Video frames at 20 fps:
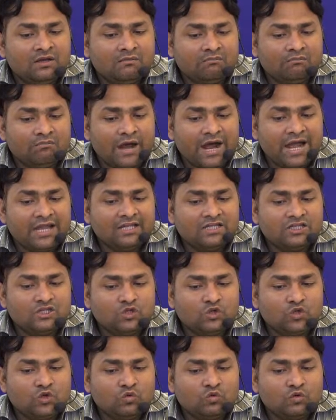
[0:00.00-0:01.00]
Wilde
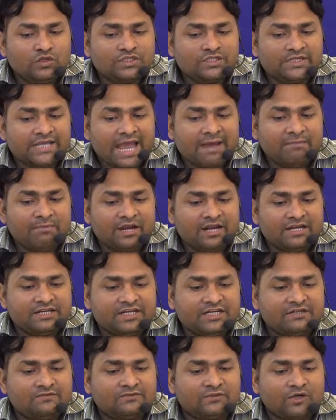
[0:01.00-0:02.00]
too was
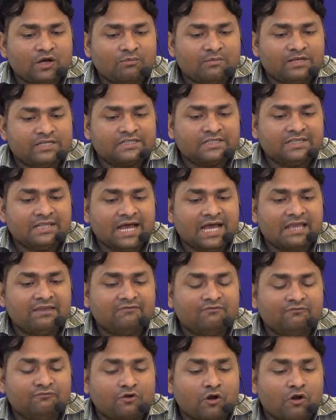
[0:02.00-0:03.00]
separated from his life,
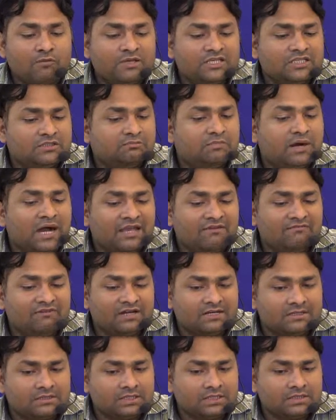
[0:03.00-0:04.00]
from his wife
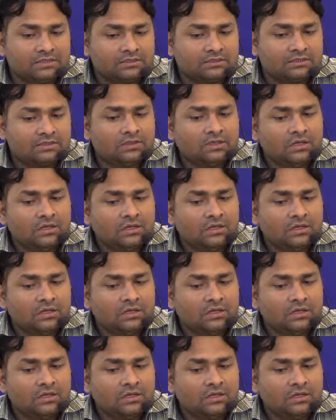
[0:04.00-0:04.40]
and sons.